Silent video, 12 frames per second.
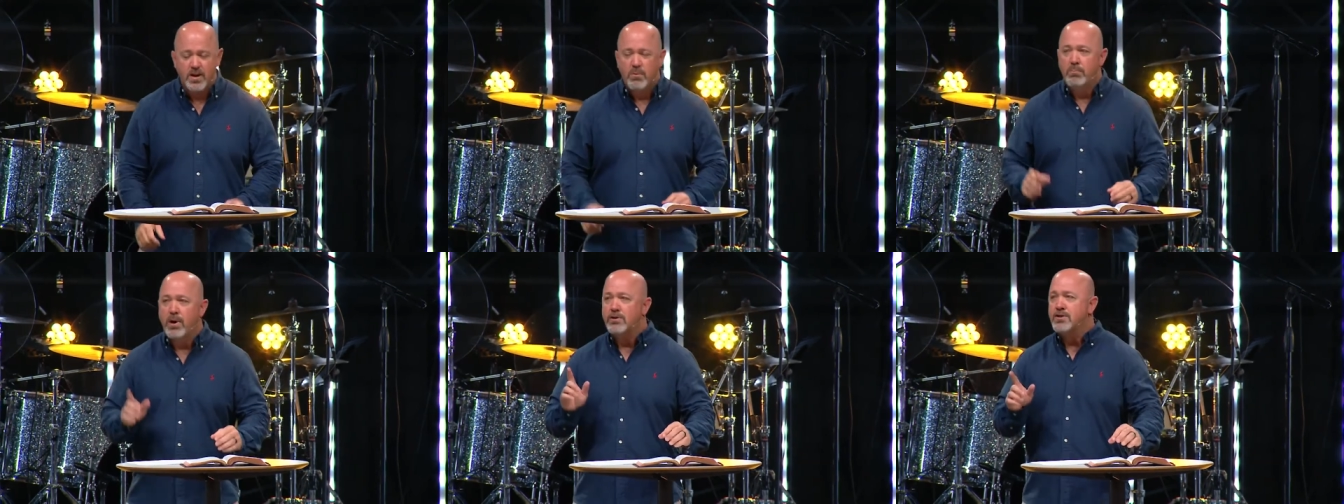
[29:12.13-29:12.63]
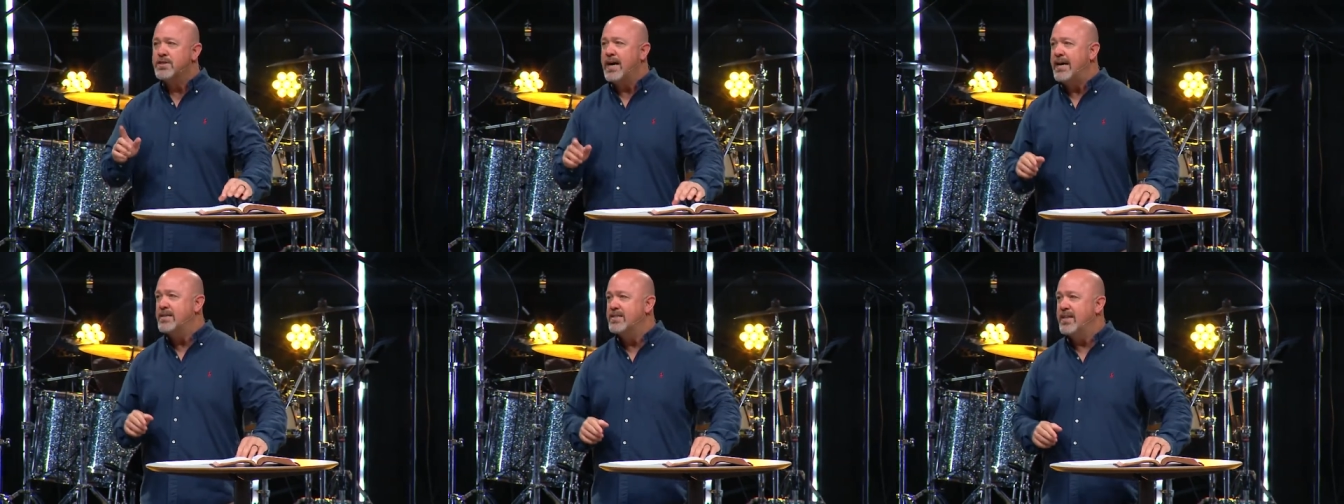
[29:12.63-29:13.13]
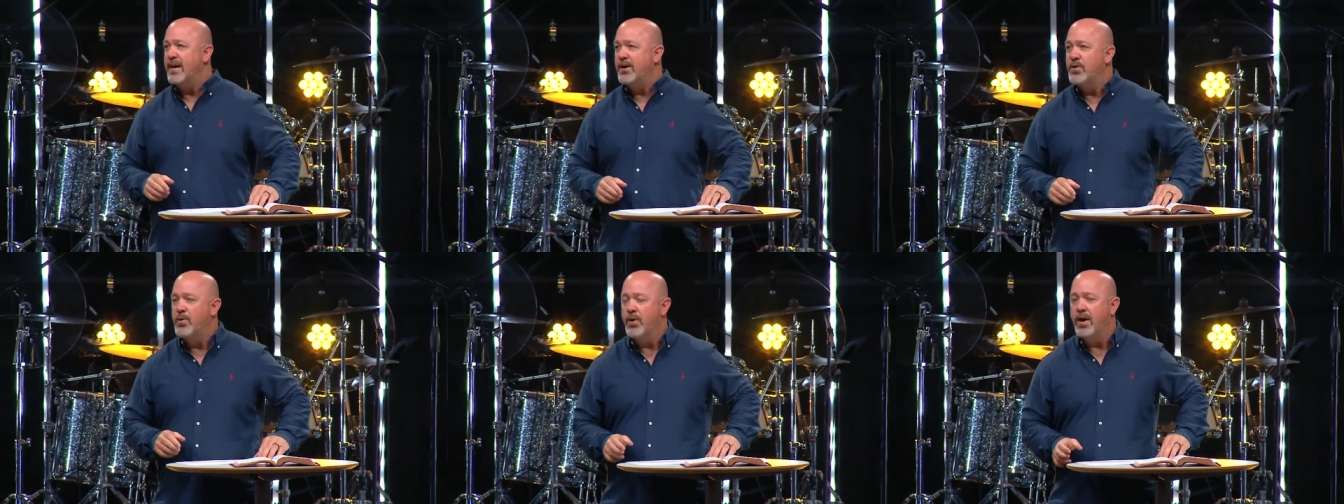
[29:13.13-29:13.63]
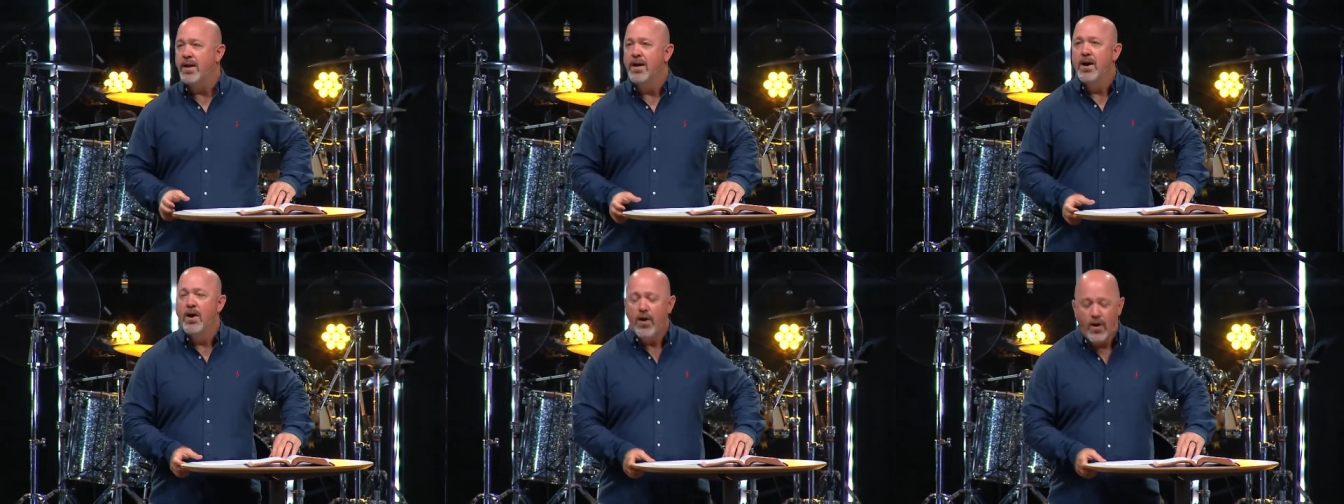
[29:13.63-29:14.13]
Both sides of that coin
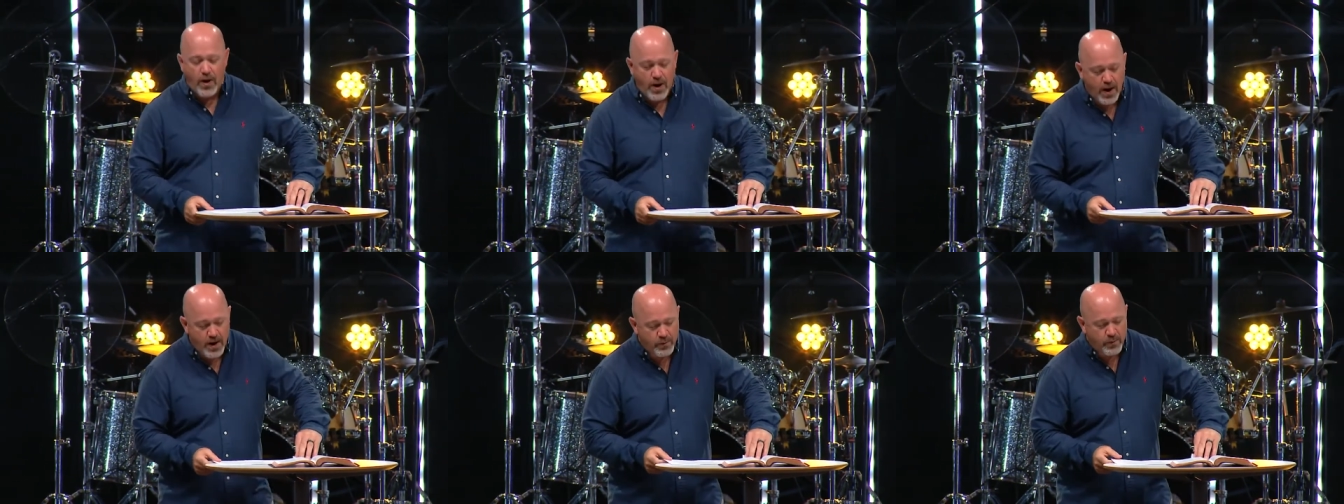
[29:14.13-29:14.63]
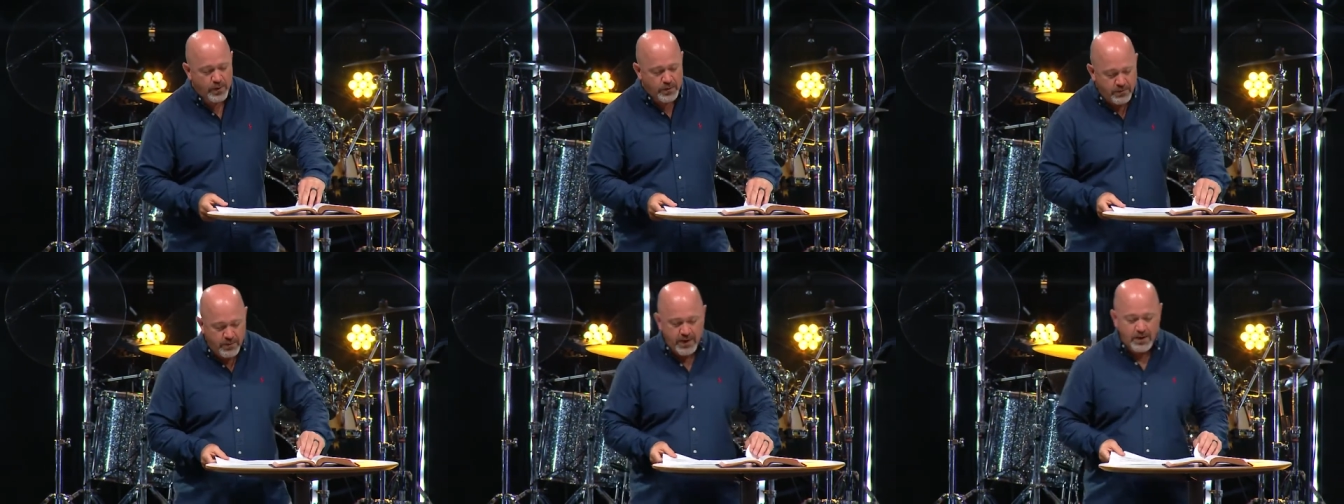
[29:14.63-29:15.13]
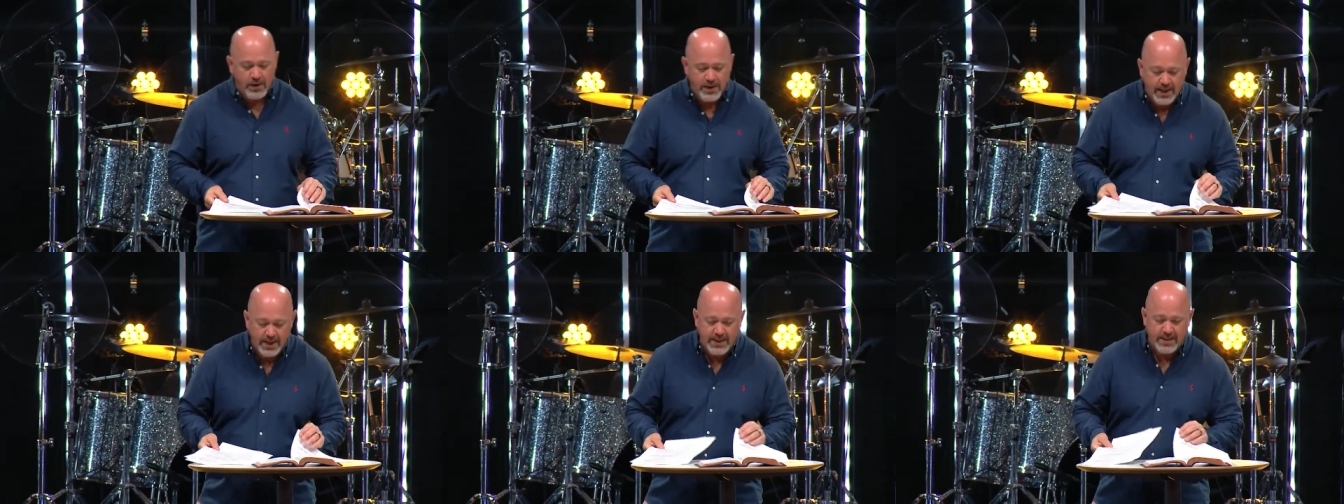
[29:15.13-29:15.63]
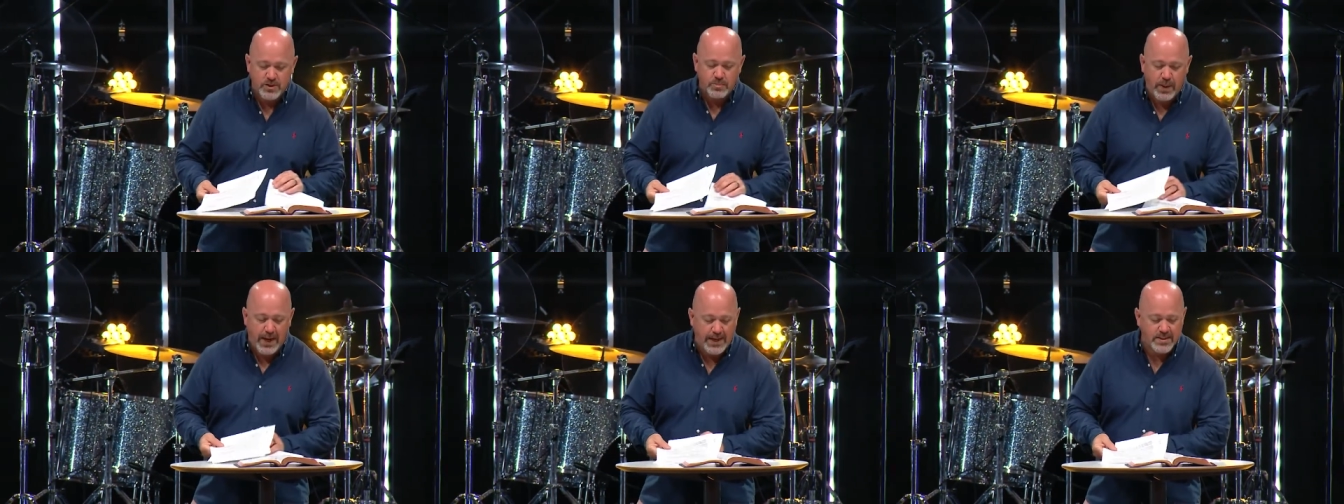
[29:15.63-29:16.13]
are revealed in this
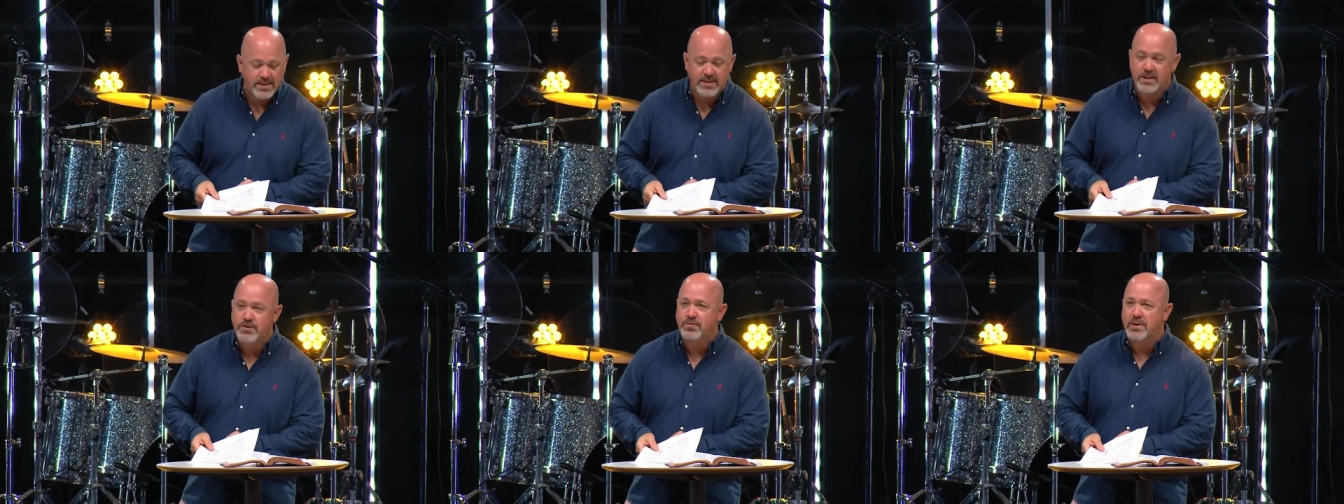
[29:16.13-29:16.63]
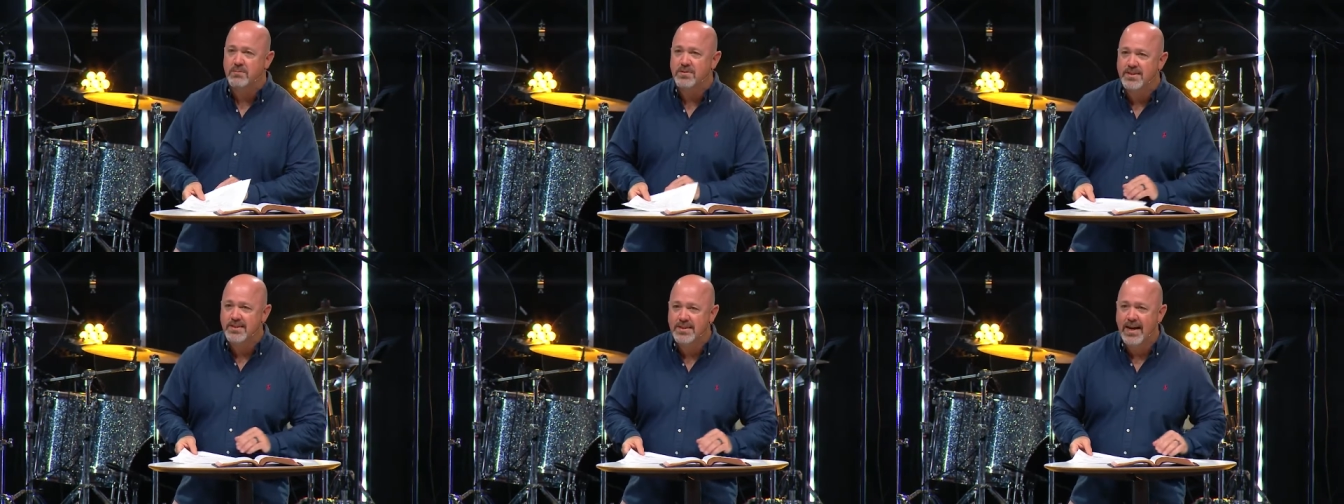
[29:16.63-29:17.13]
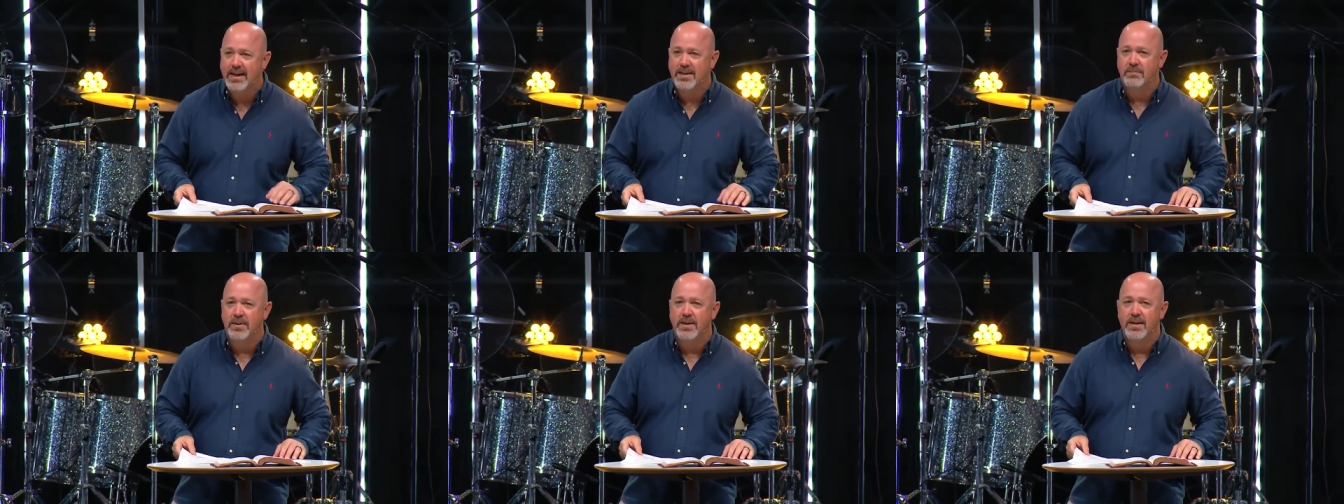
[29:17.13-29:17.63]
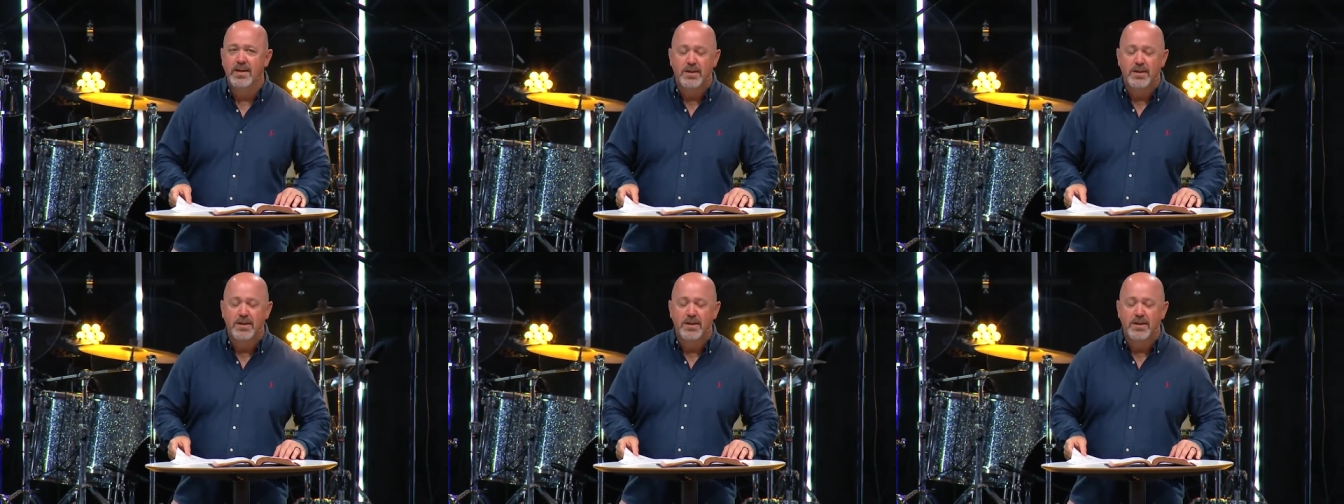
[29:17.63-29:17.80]
passage from Solomon.